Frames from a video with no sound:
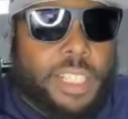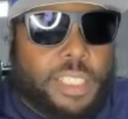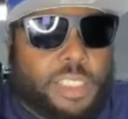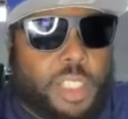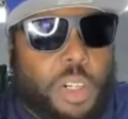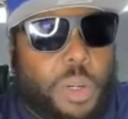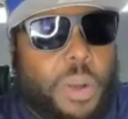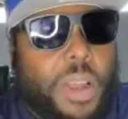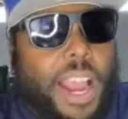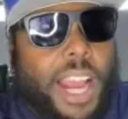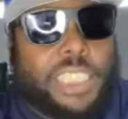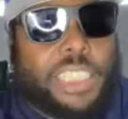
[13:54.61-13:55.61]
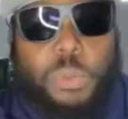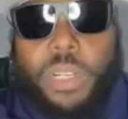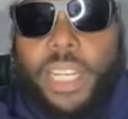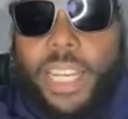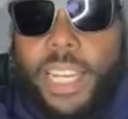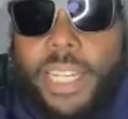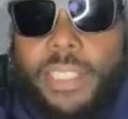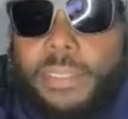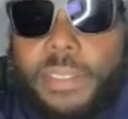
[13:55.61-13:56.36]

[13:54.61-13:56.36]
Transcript: So I just went ahead and